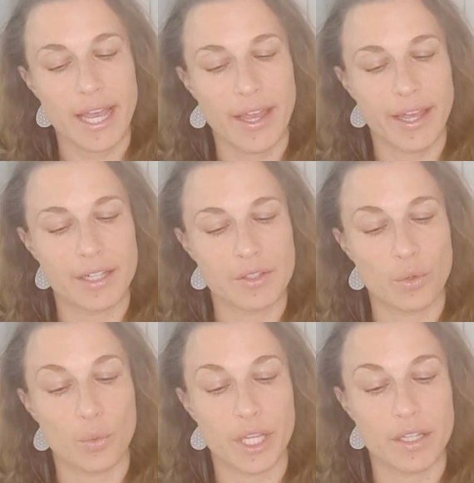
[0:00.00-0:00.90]
And
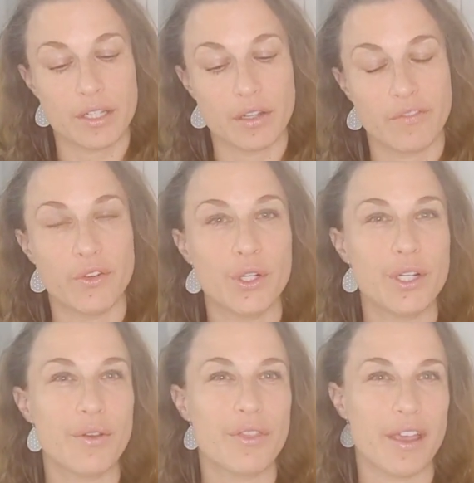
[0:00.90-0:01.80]
with
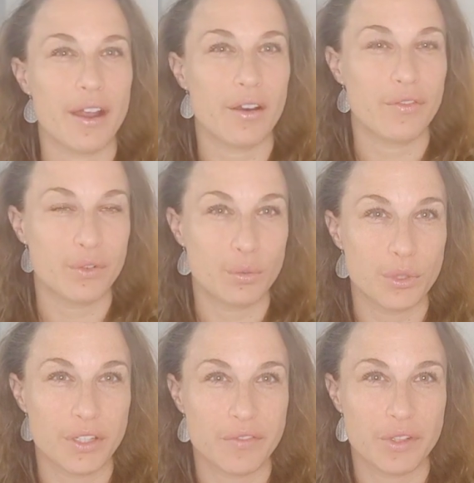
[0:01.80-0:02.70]
Virgo there, full
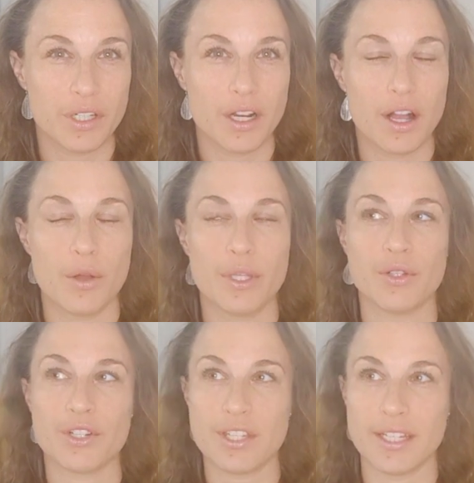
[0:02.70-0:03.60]
moon in Virgo in
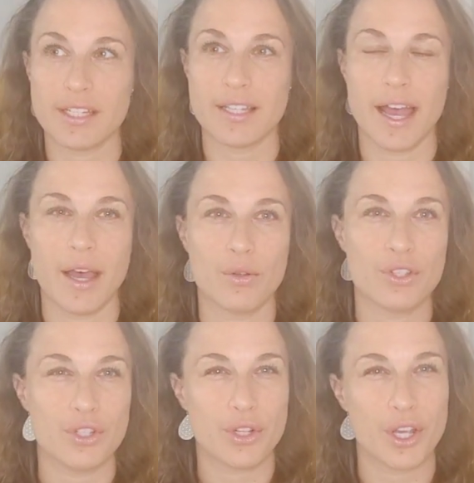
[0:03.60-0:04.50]
your sixth
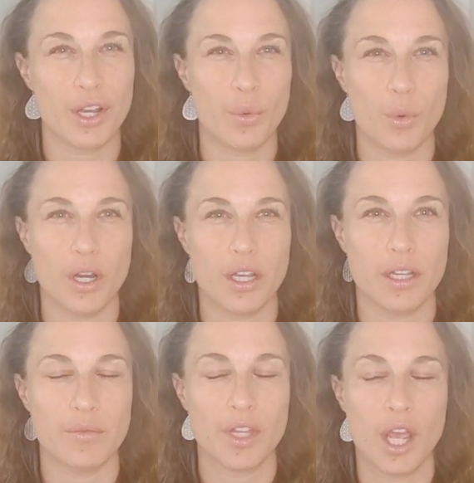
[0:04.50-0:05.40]
house, you're gonna
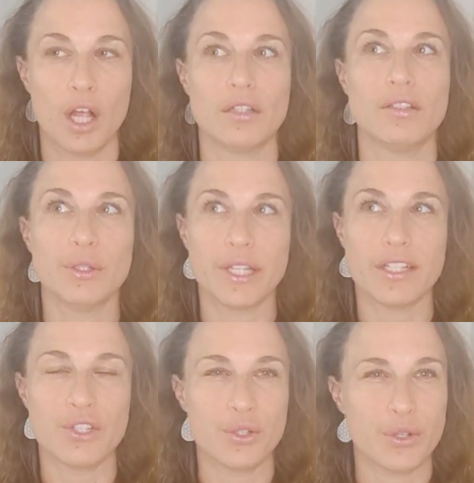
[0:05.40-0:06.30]
wanna look
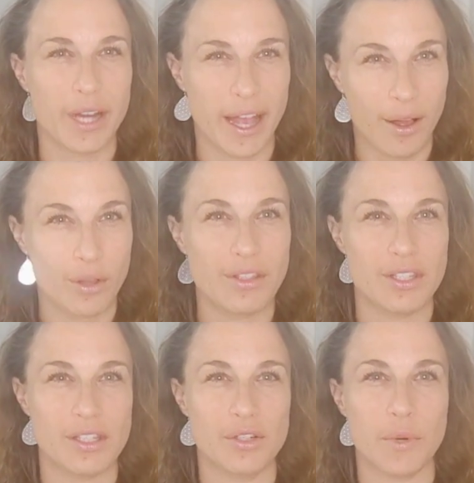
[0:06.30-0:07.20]
into your health
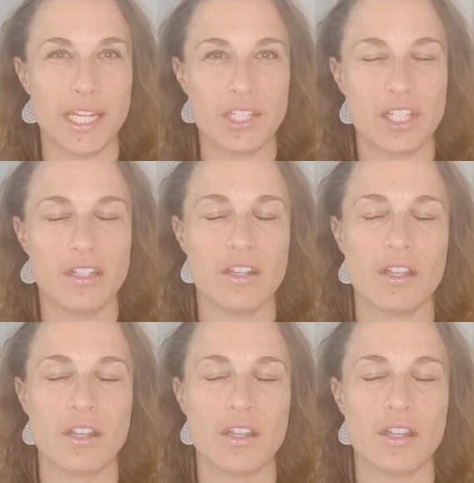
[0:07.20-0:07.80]
situation.